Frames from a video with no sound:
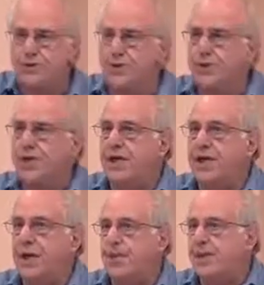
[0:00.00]
important
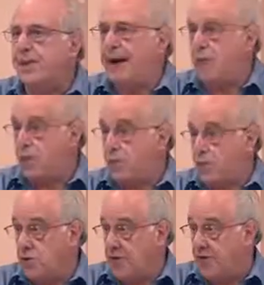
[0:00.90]
economic power in the
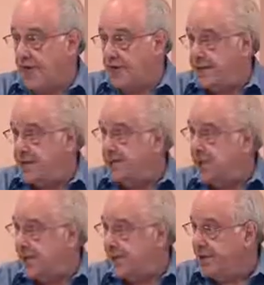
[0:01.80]
world today is
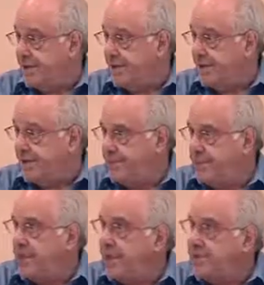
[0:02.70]
China.
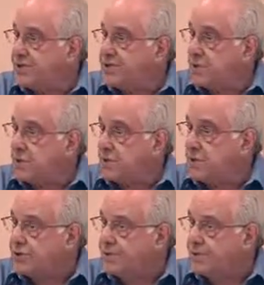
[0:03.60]
Nobody else is close.